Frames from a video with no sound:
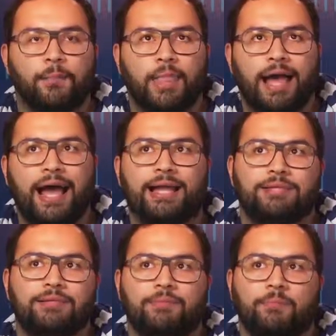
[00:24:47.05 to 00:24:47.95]

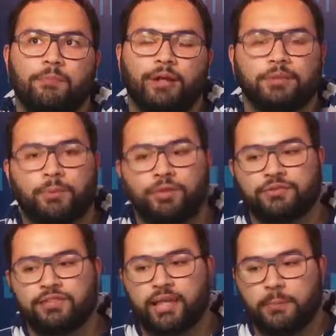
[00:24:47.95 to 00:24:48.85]
had multiple of
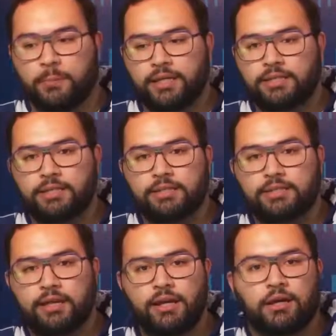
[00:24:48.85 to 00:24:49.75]
the same
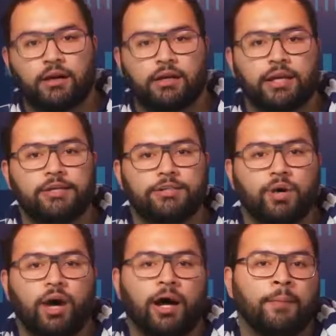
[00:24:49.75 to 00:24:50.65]
pieces. Okay,
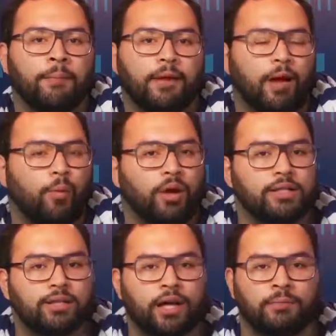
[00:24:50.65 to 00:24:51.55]
so
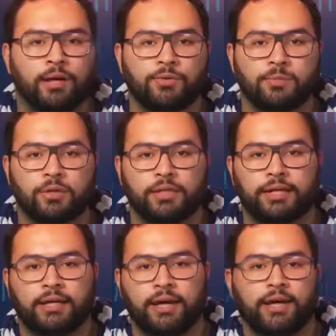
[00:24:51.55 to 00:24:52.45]
one time I was
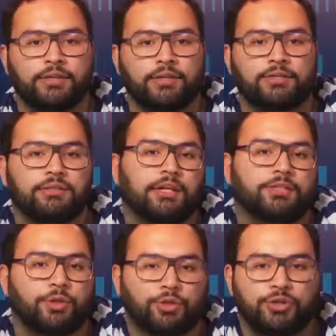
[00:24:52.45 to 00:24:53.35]
building a
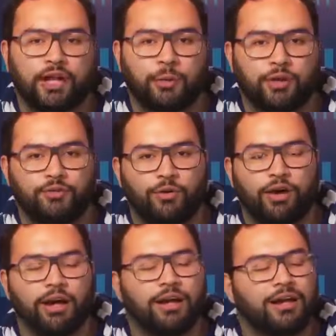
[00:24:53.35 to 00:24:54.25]
social network
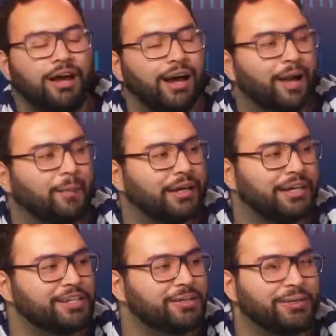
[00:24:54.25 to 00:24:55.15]
for my
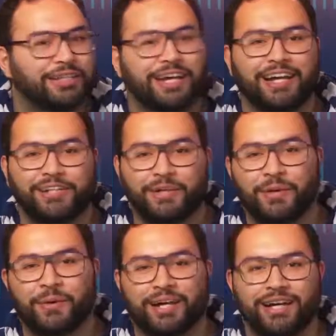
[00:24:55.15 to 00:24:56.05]
high school. I
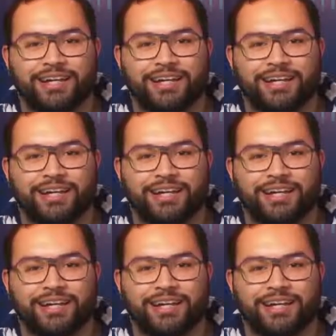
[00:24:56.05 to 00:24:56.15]
know